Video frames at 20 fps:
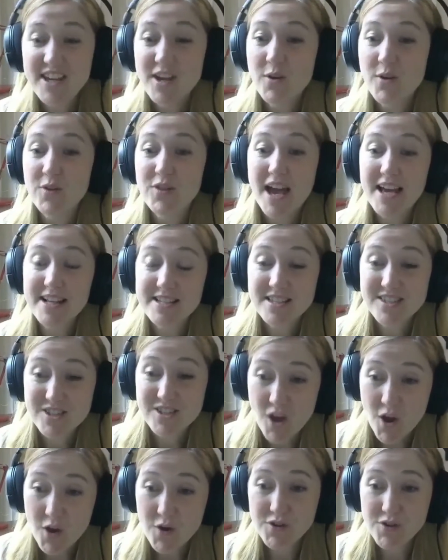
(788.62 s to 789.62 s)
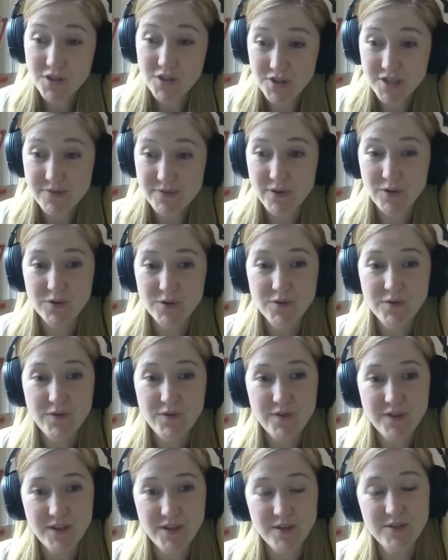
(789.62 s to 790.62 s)
you. That's so useful
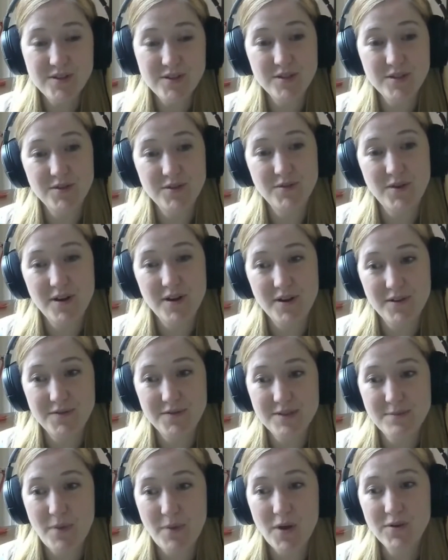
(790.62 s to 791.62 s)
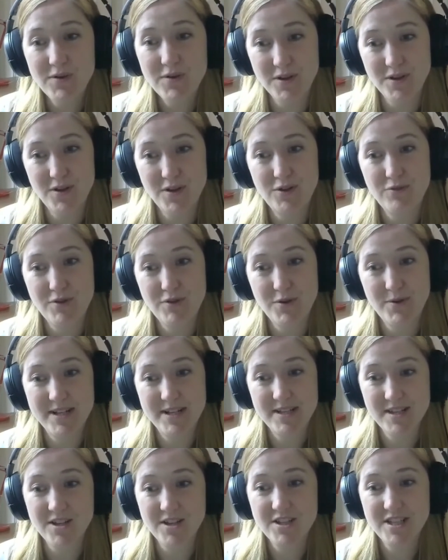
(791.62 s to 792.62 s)
for you to have spoken through in
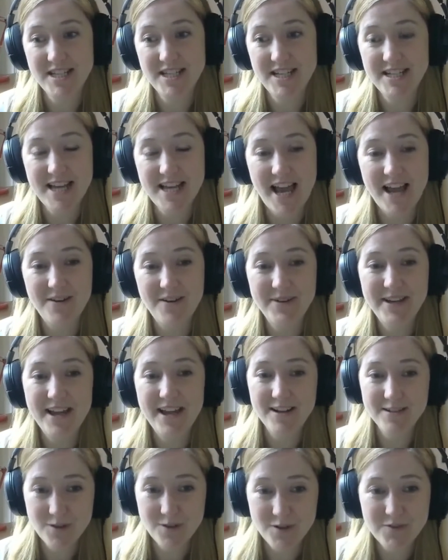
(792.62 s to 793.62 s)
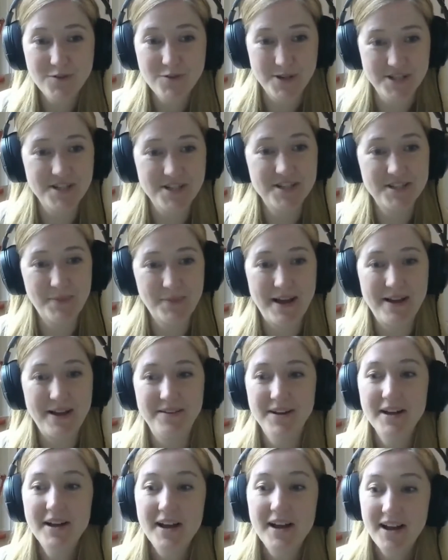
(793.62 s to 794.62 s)
such detail. We get a lot of questions about
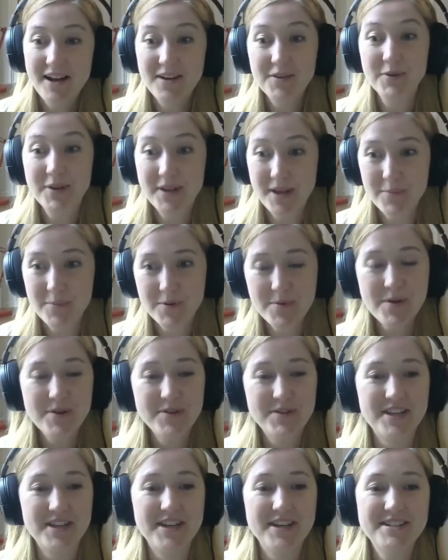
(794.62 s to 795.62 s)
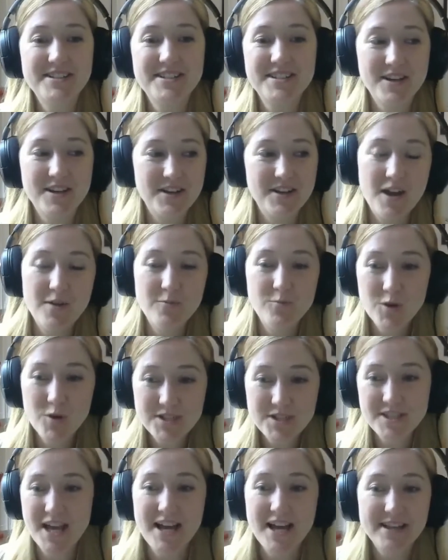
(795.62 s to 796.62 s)
how do I get promoted, and
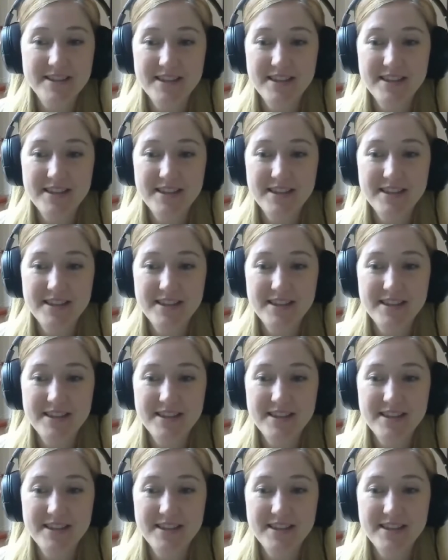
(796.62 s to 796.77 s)
what's that